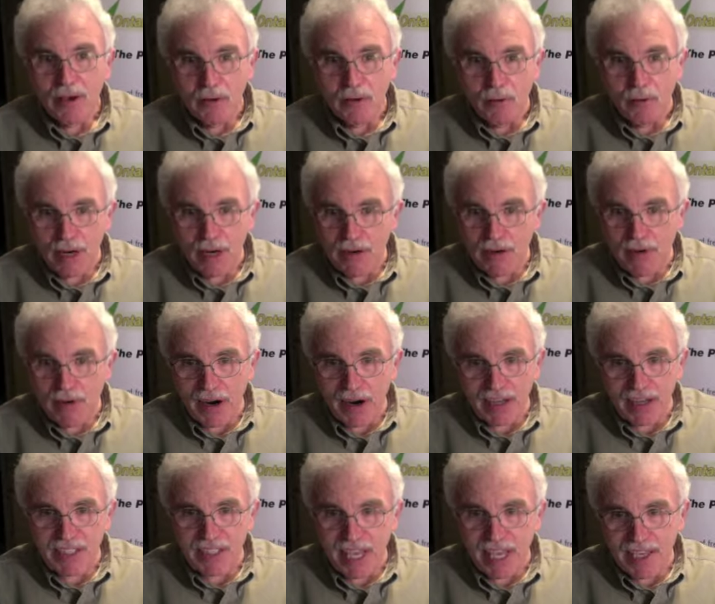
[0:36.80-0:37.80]
One of our
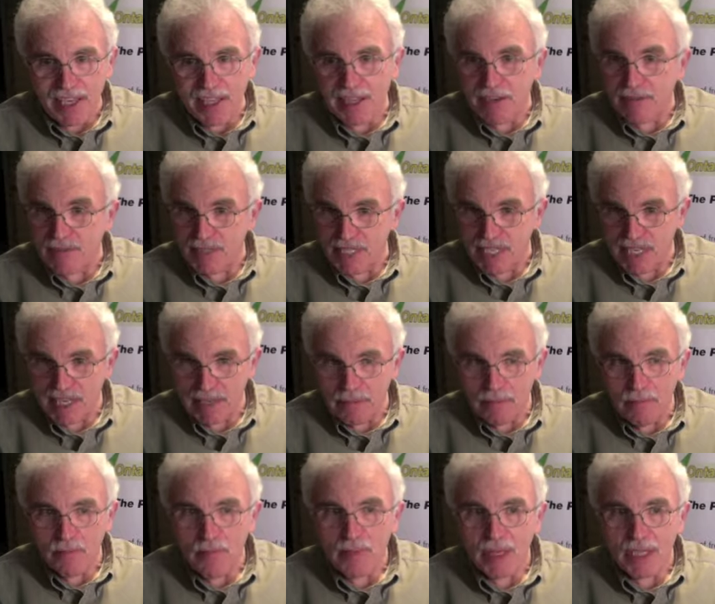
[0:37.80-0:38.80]
executive team,